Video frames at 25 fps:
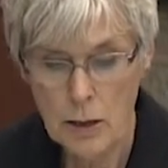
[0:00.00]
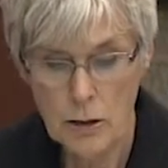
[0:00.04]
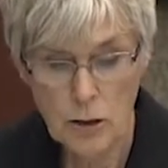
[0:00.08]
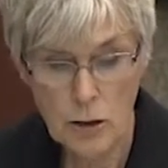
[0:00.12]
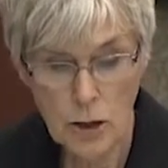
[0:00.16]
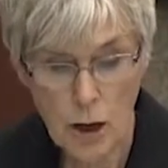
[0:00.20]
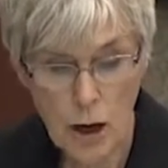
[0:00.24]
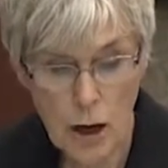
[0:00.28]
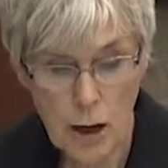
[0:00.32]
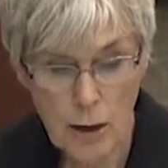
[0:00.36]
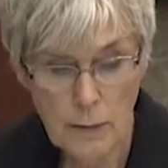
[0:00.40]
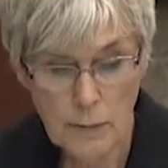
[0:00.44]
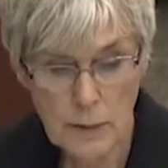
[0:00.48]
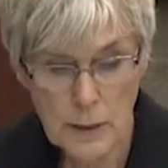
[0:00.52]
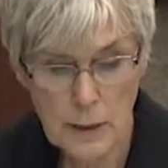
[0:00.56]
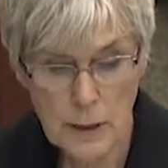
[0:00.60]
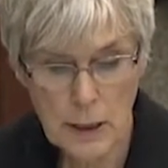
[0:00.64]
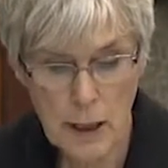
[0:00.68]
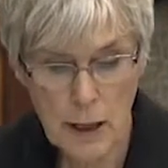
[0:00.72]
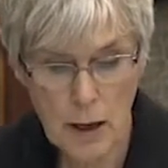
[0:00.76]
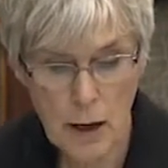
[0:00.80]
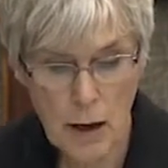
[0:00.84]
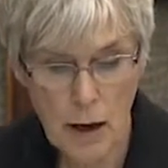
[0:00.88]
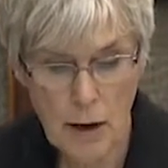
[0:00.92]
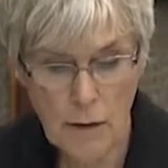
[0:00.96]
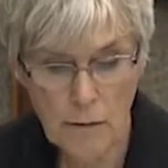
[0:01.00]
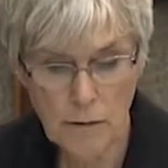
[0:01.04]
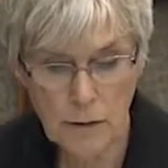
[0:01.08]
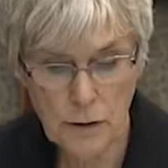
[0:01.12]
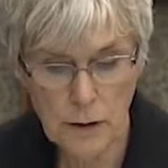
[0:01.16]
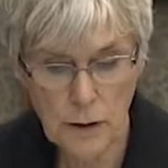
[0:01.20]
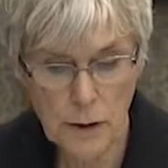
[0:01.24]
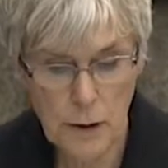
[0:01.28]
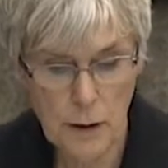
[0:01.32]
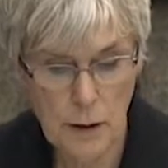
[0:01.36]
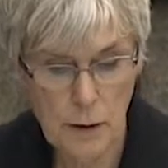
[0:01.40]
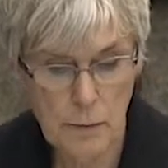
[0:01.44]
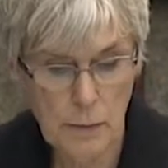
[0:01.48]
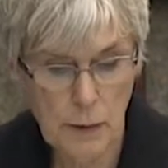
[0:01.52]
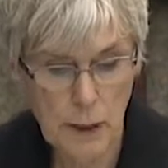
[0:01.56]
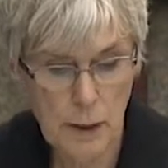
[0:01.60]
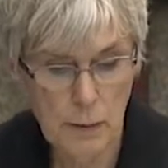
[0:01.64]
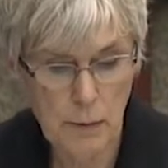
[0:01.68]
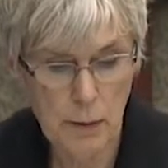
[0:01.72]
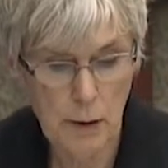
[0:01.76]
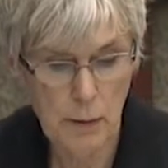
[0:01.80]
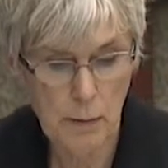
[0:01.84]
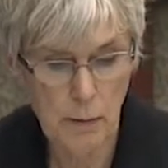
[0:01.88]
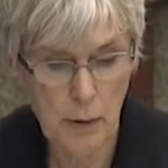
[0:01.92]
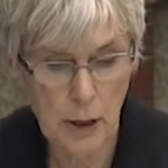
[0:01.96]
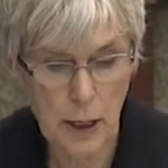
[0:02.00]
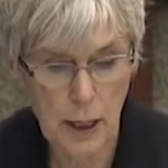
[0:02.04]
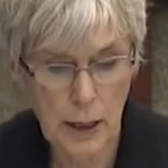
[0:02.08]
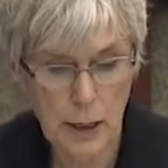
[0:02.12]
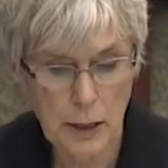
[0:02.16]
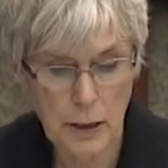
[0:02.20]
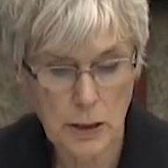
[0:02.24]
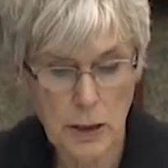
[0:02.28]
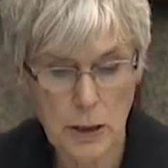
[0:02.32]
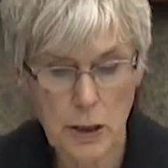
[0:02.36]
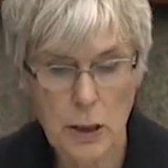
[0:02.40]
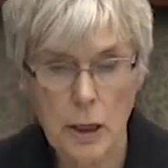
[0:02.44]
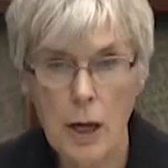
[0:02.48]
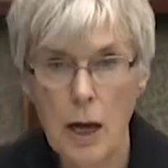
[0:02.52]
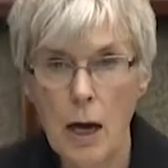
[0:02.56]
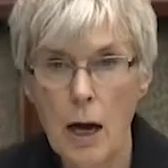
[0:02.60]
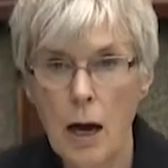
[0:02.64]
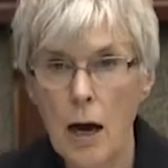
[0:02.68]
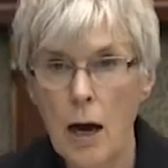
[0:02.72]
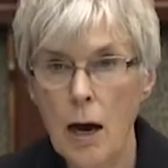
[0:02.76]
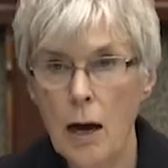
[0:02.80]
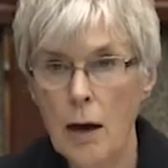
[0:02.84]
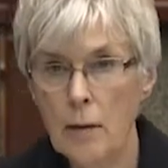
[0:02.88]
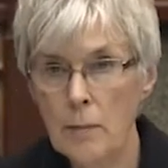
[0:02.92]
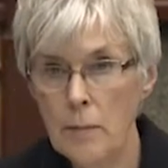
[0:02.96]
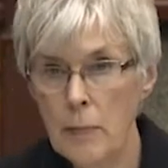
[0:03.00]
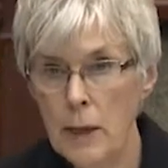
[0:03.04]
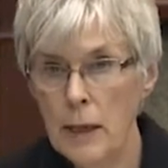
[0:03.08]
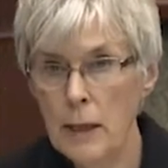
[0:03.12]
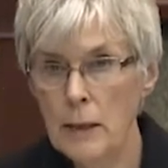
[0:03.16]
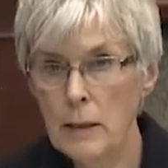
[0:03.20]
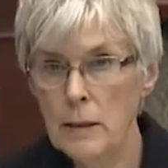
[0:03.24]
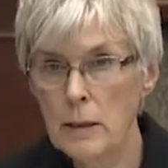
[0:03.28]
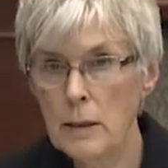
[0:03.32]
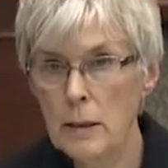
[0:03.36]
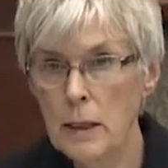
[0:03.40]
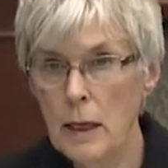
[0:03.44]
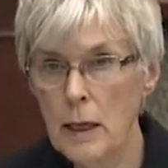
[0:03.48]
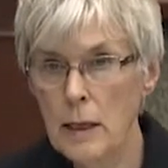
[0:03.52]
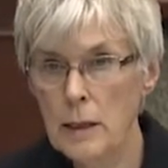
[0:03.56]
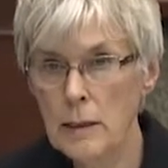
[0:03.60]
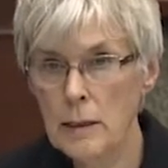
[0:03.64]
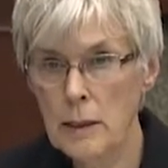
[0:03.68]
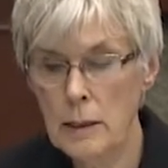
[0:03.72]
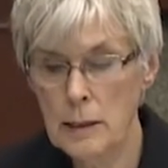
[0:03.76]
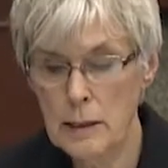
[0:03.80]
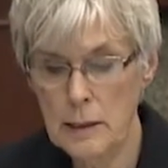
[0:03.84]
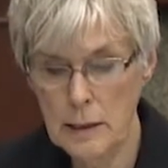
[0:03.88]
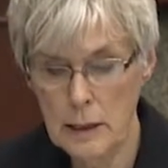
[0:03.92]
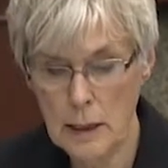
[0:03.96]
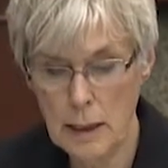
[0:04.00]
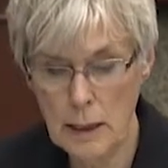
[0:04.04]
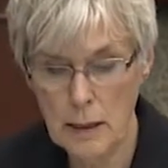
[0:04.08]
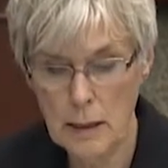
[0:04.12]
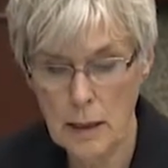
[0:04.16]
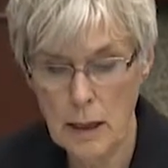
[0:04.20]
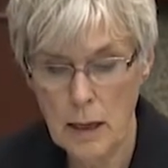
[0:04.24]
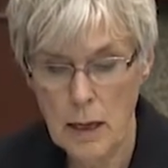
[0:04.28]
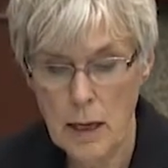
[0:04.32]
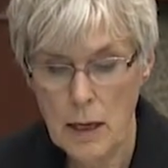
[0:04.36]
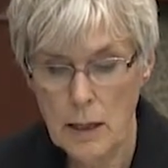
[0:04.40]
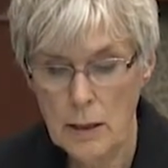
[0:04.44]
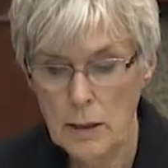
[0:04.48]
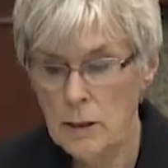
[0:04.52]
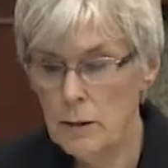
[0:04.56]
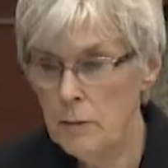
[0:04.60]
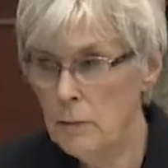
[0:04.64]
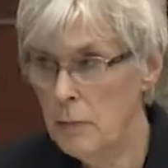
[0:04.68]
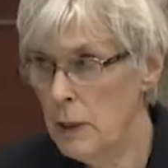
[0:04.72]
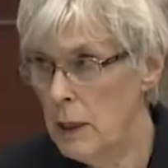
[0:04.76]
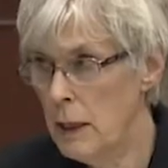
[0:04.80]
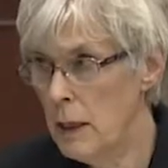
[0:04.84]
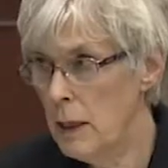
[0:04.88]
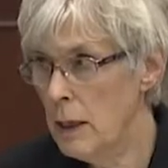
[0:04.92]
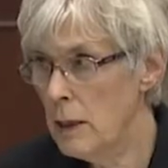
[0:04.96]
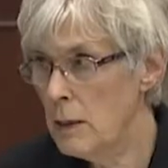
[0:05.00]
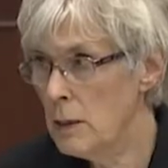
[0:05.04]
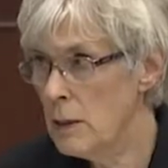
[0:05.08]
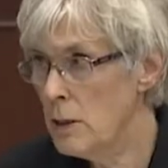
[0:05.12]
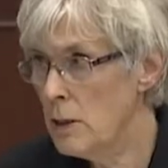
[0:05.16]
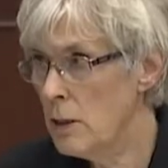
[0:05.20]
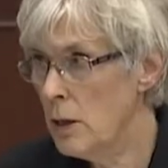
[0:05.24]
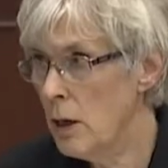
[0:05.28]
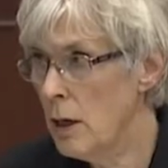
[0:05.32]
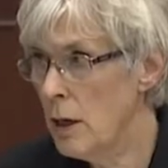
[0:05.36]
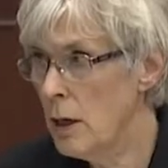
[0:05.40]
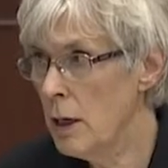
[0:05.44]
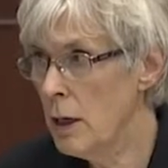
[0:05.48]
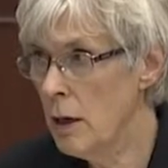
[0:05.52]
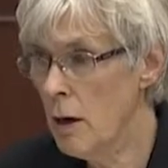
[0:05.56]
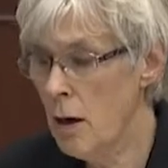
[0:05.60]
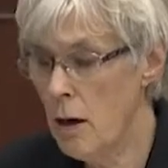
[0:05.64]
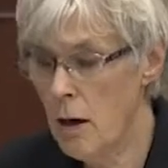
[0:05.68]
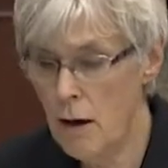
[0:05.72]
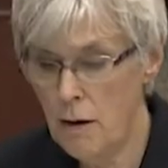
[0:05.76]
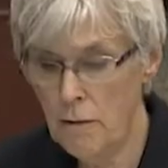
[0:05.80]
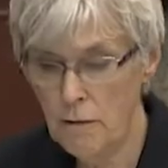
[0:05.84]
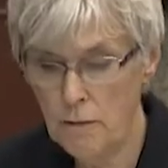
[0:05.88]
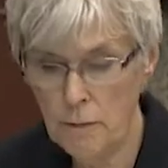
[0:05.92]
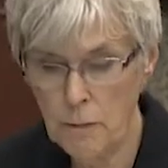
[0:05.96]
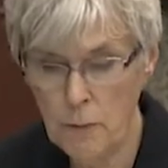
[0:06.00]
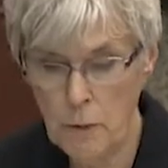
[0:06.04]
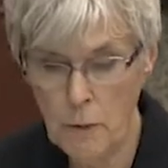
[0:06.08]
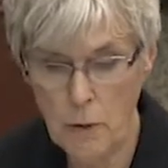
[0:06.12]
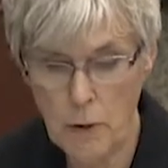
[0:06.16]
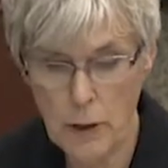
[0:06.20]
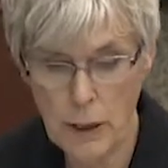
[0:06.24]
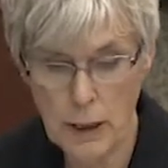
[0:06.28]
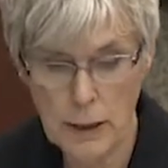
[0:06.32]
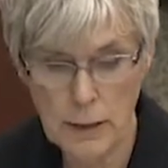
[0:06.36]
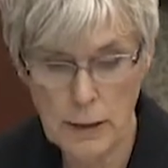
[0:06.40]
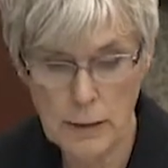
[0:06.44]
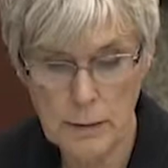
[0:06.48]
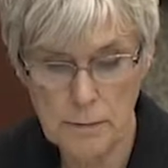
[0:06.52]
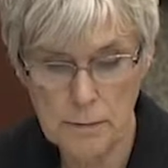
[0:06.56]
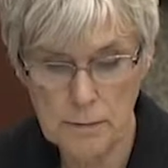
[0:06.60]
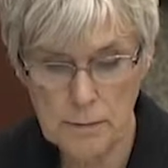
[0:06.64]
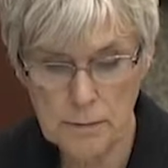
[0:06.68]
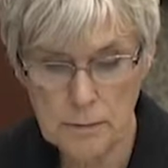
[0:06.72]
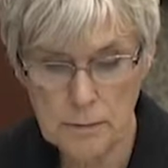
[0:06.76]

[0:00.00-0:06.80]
Jobs that offer minimum wage are meant, as I said, to be a starting off point.